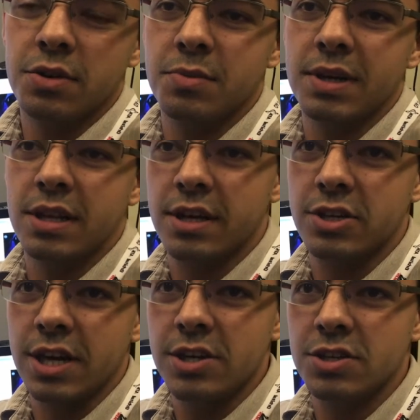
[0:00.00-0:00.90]
Gonna be a lot of
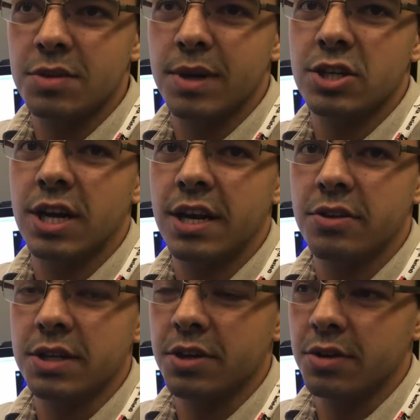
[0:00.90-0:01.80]
changes in my
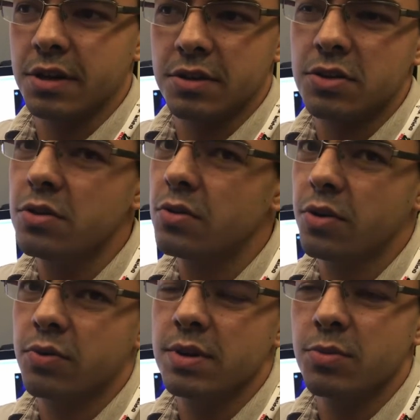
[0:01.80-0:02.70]
channel here in a two or
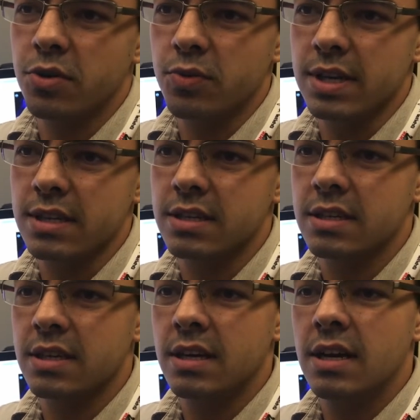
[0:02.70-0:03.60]
three more weeks.